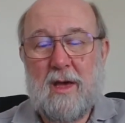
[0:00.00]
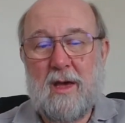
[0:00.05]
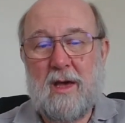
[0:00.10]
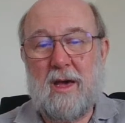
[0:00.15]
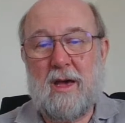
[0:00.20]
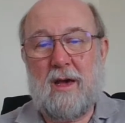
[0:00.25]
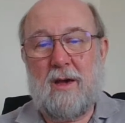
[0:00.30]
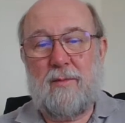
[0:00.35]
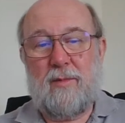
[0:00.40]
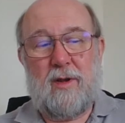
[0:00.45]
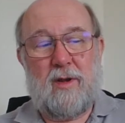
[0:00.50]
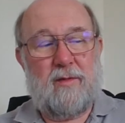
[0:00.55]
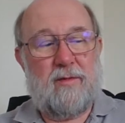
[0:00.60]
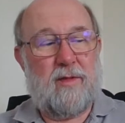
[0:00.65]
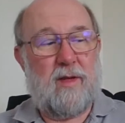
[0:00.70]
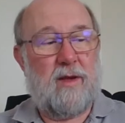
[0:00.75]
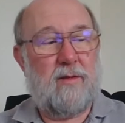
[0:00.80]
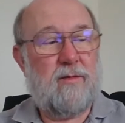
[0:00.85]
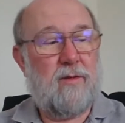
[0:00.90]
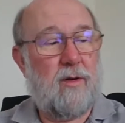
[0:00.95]
But if
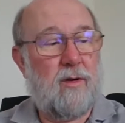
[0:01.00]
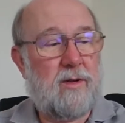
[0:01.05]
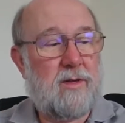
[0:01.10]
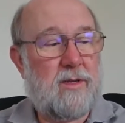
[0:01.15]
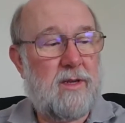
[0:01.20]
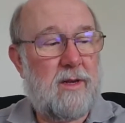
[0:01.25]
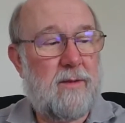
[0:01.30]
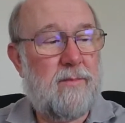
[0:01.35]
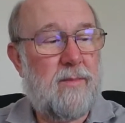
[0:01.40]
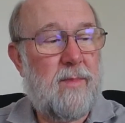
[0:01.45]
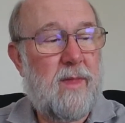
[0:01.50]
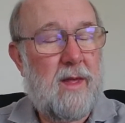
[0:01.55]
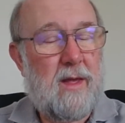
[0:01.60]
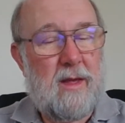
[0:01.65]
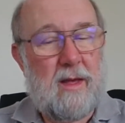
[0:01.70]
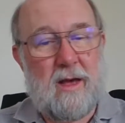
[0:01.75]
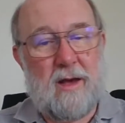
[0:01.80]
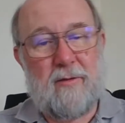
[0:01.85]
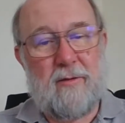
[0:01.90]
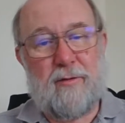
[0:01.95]
they've got
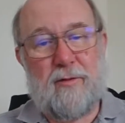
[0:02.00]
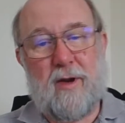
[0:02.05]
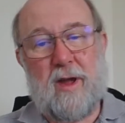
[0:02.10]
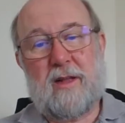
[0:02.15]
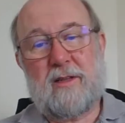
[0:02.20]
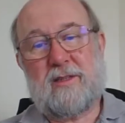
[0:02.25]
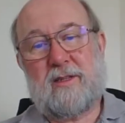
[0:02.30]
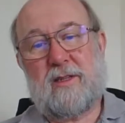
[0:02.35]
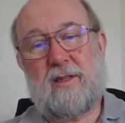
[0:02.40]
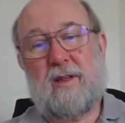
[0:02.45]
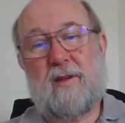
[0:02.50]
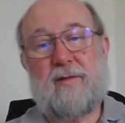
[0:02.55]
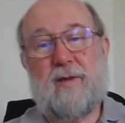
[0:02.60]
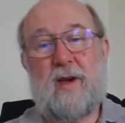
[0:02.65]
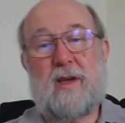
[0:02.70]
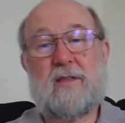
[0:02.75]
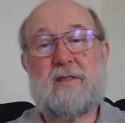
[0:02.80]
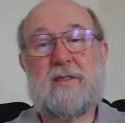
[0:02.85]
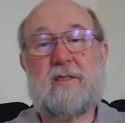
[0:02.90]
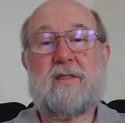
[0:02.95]
frowns in their
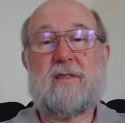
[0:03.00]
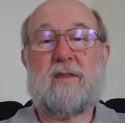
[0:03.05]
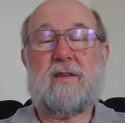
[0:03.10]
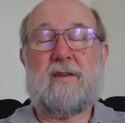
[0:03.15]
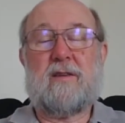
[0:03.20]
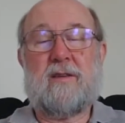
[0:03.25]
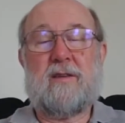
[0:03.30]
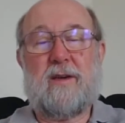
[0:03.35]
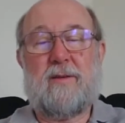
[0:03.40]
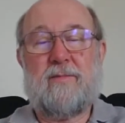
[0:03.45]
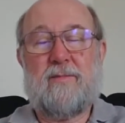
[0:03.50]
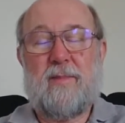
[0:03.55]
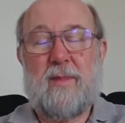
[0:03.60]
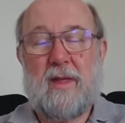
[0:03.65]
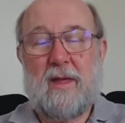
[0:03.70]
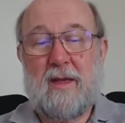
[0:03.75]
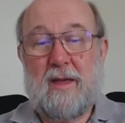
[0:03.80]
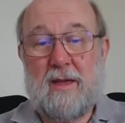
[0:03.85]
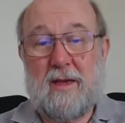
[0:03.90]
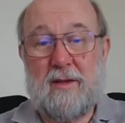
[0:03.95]
faces, and
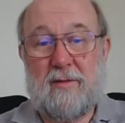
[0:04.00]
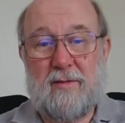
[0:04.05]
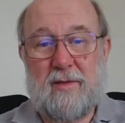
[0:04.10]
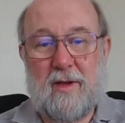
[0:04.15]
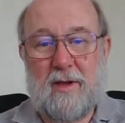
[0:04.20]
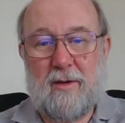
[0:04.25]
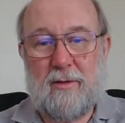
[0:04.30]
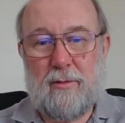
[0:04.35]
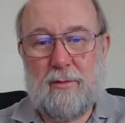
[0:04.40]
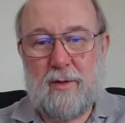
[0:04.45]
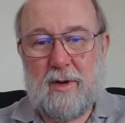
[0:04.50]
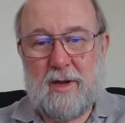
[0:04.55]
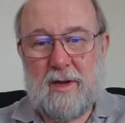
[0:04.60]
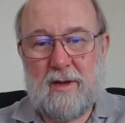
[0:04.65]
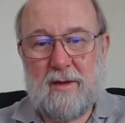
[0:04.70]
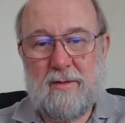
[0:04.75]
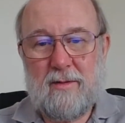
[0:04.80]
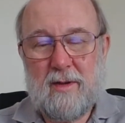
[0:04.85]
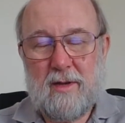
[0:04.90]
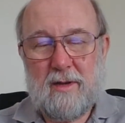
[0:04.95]
if
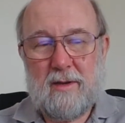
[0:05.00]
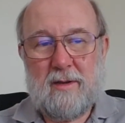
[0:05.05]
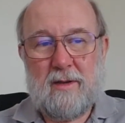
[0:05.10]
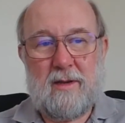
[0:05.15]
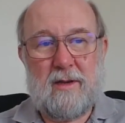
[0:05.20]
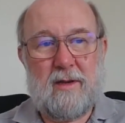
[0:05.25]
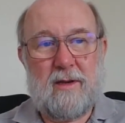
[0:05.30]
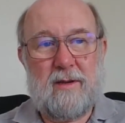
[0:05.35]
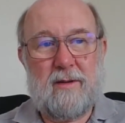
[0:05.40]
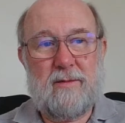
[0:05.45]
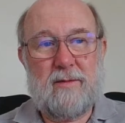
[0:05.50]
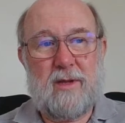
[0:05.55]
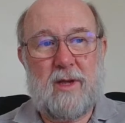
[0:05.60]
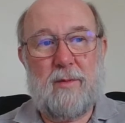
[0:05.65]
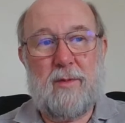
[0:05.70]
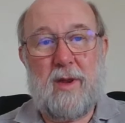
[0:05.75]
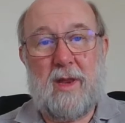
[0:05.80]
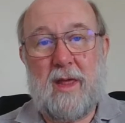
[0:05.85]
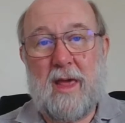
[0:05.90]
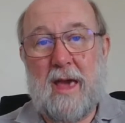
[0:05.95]
they're
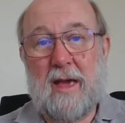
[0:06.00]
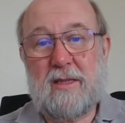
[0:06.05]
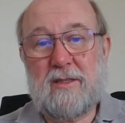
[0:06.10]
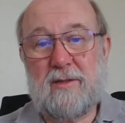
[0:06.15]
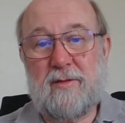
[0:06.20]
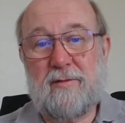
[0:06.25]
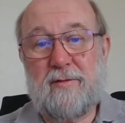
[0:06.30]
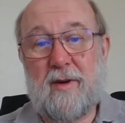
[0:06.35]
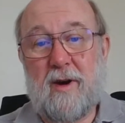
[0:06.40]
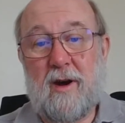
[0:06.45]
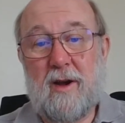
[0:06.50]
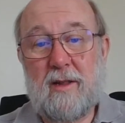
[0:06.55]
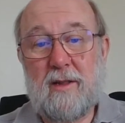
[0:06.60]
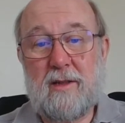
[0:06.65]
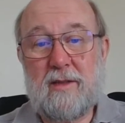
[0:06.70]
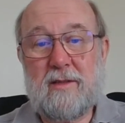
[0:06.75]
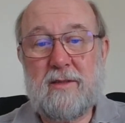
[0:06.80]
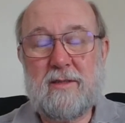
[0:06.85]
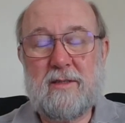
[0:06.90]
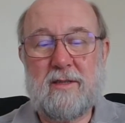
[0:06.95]
committing acts of
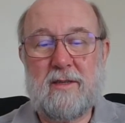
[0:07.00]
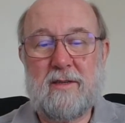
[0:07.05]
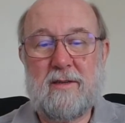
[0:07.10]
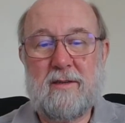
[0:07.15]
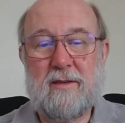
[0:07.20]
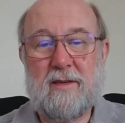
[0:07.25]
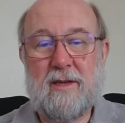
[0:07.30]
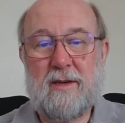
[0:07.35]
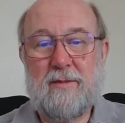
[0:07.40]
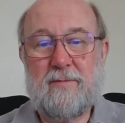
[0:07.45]
violence and